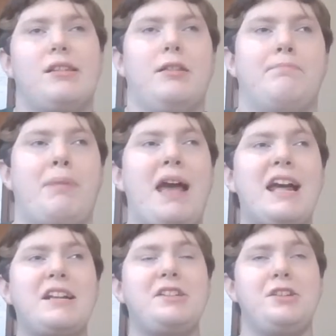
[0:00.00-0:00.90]
the
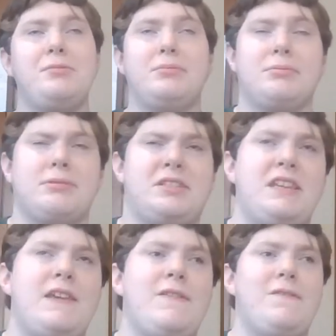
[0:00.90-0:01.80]
badge you will
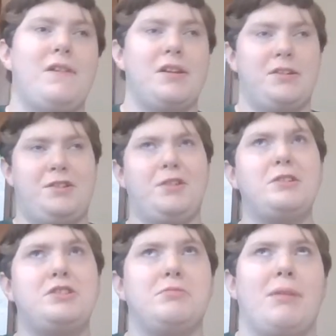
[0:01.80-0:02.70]
receive
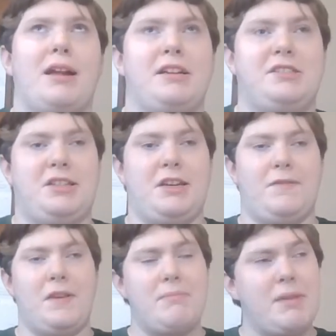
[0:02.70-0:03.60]
should you manage to
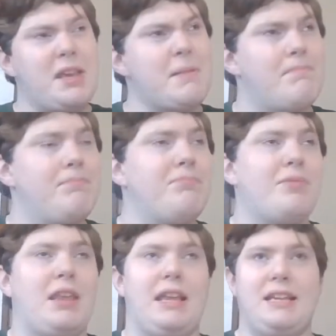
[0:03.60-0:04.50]
defeat me
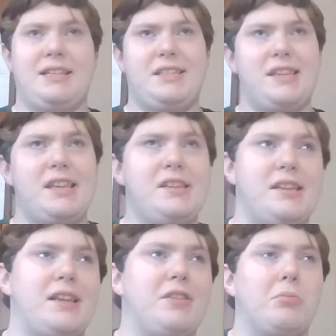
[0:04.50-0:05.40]
is
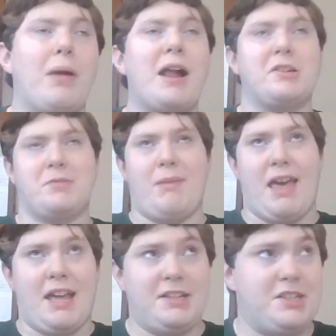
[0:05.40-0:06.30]
indeed the Writer's
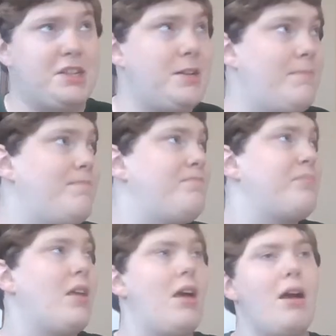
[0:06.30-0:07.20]
Badge.
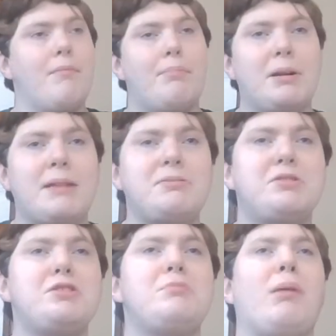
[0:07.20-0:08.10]
But I'm
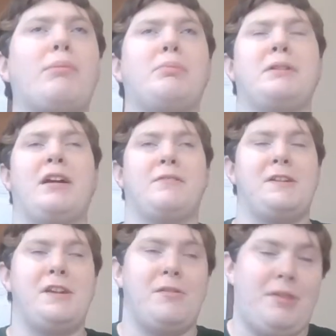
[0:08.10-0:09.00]
sure you probably
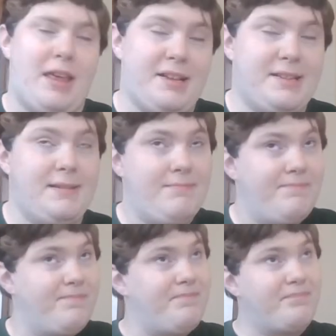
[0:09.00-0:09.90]
already know that
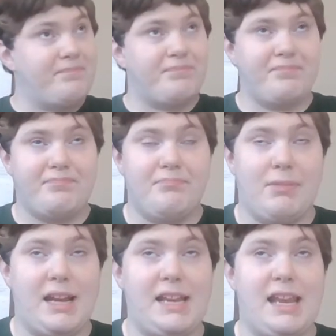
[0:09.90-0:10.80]

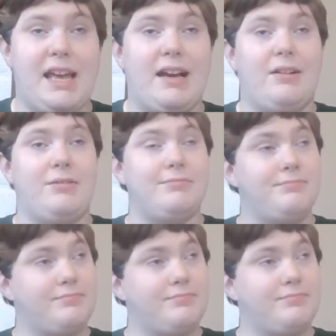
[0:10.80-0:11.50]
by now.